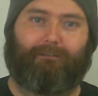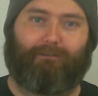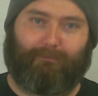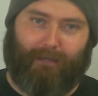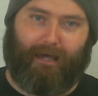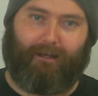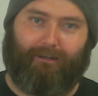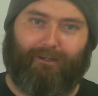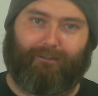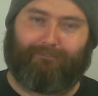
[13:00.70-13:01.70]
It was a bad
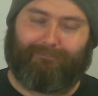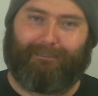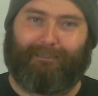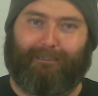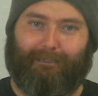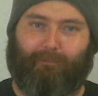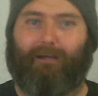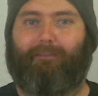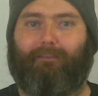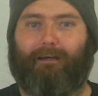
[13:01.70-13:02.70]
idea.
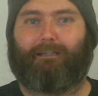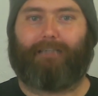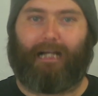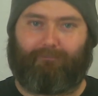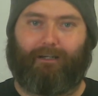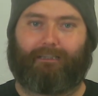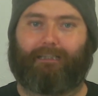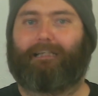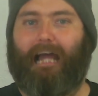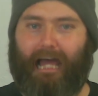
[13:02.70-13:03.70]
But
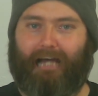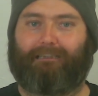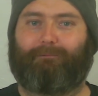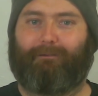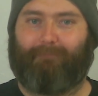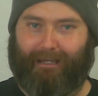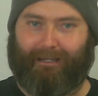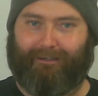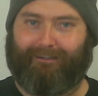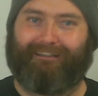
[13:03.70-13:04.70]
sacrifices had to be
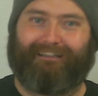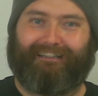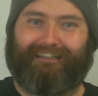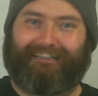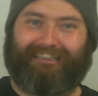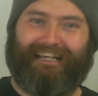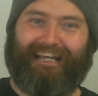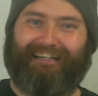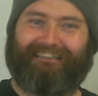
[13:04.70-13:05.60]
made. See ya!